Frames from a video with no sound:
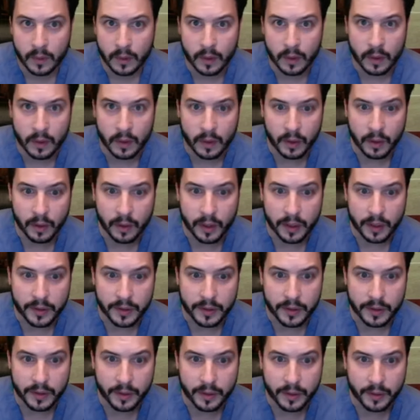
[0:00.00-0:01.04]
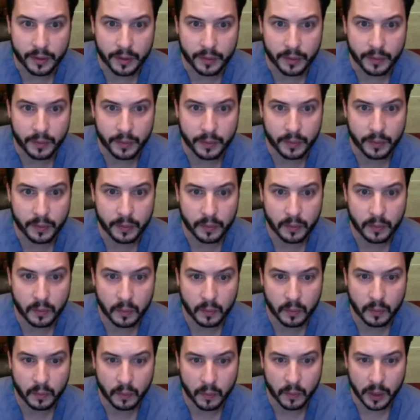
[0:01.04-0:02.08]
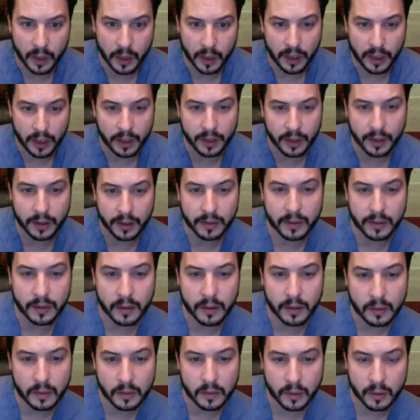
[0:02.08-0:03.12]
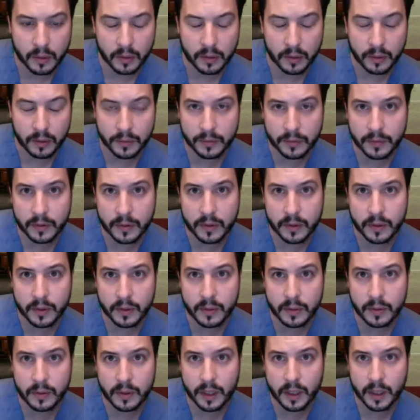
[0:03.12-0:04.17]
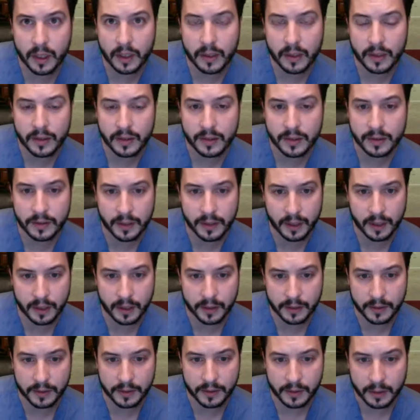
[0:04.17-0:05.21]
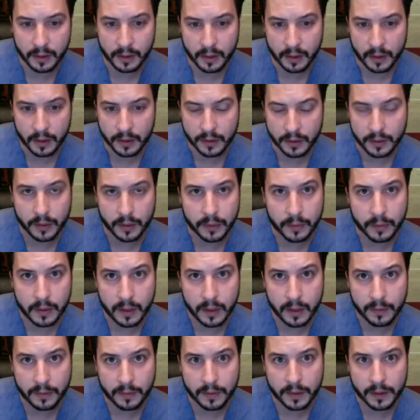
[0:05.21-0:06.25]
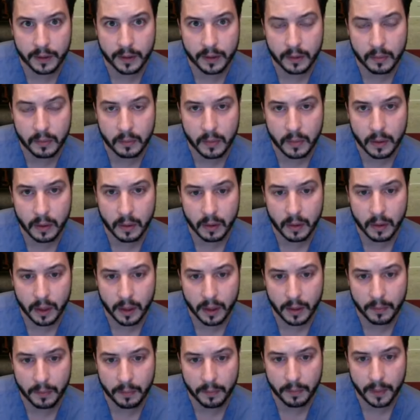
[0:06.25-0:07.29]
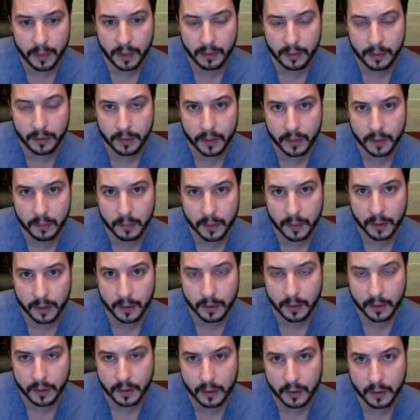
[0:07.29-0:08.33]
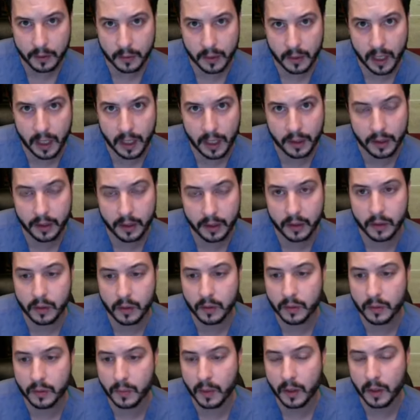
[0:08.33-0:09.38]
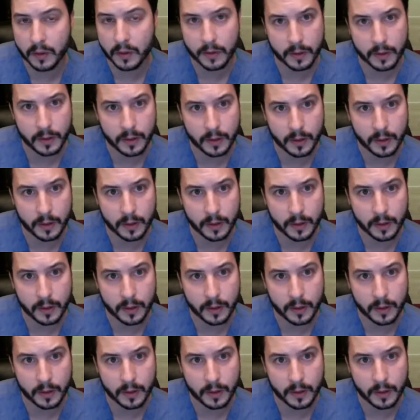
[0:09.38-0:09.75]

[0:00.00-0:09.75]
Alright, so we got a total of 296. So definitely better compared to the 2. Not a huge margin here,